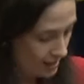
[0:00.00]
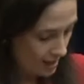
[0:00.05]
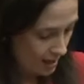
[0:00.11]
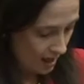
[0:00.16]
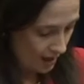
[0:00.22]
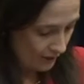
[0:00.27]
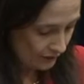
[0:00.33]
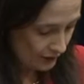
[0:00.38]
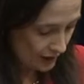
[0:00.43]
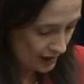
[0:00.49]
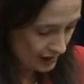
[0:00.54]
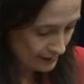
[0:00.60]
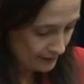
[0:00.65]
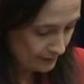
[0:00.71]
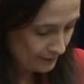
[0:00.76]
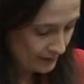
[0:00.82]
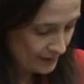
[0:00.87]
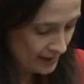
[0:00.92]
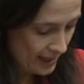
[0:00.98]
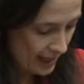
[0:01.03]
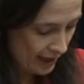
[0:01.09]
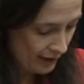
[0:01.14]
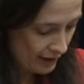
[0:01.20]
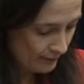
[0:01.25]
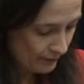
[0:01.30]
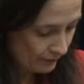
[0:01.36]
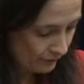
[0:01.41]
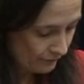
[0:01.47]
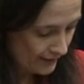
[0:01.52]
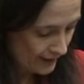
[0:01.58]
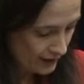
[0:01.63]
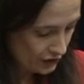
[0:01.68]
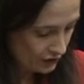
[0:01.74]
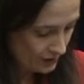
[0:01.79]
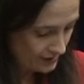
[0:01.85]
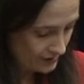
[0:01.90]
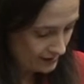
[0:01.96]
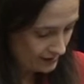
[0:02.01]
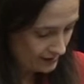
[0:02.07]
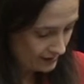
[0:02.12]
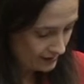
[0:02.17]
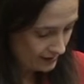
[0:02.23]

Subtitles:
of the hospital caring professions.